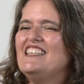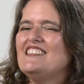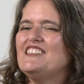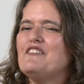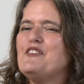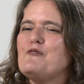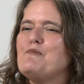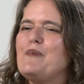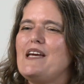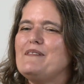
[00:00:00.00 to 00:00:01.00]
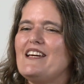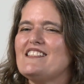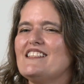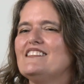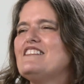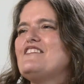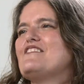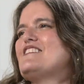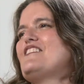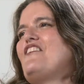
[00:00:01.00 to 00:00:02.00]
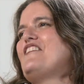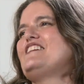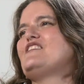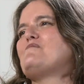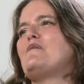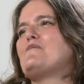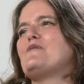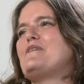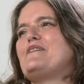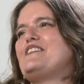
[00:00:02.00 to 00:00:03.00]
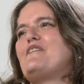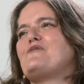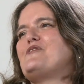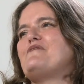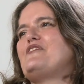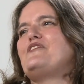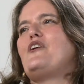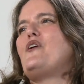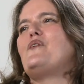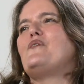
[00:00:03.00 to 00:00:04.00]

stuff that maybe as the listener, as an audience member, we would never even know